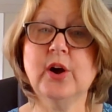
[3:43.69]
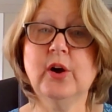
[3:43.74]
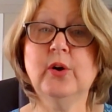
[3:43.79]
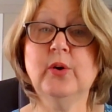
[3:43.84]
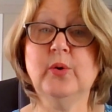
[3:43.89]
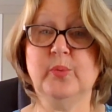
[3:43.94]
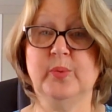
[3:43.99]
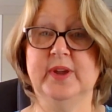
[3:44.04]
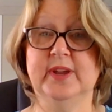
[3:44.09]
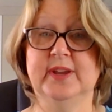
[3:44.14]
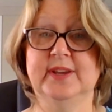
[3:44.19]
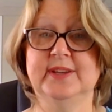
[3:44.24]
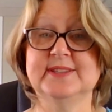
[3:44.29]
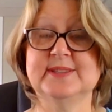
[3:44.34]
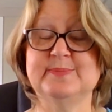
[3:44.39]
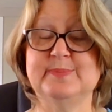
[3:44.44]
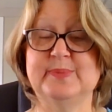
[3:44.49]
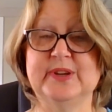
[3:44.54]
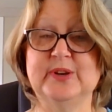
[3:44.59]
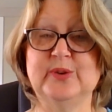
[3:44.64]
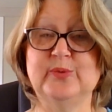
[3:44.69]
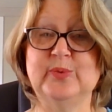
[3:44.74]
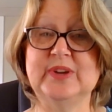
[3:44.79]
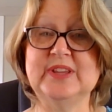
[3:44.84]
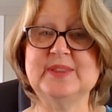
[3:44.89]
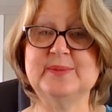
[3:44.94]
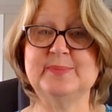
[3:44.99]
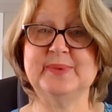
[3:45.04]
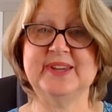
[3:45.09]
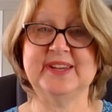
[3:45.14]
always been
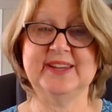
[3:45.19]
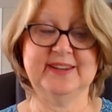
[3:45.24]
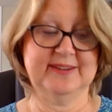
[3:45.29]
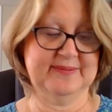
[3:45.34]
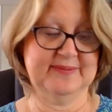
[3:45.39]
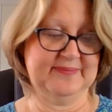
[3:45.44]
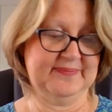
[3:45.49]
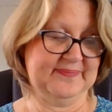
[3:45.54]
with me.